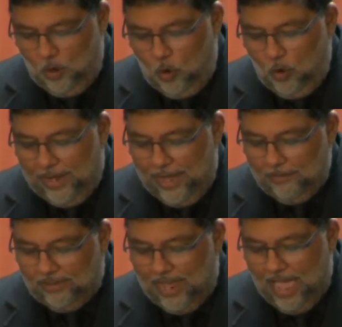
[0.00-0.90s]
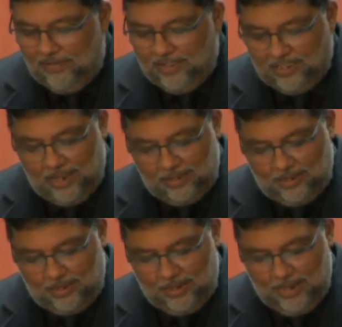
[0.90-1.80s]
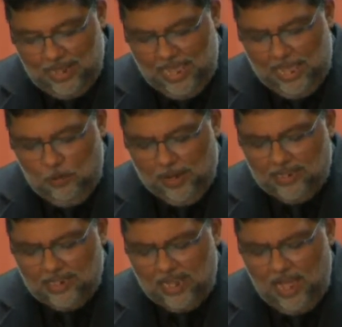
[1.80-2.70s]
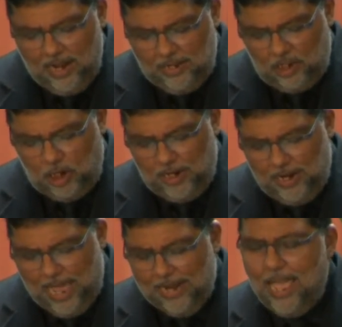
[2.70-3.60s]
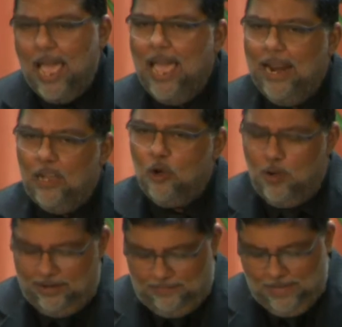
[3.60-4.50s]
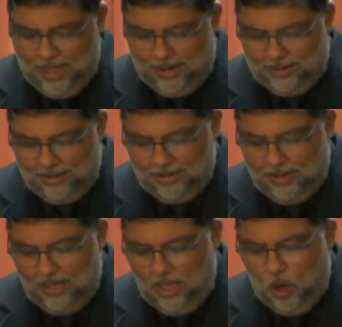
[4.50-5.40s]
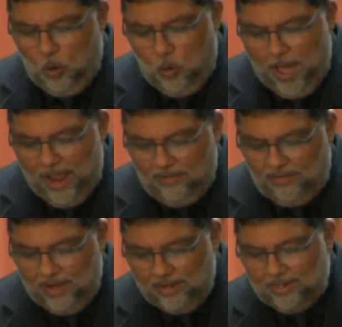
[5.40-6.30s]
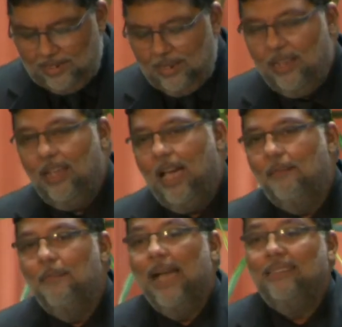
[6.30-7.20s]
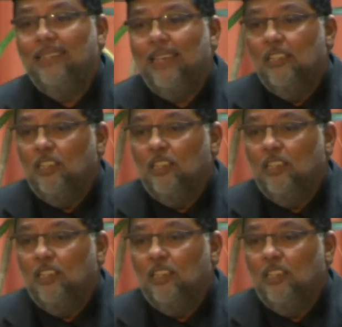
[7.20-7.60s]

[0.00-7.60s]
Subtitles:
who came to Ephesus. He was cultured and eloquent man, well-versed and mighty in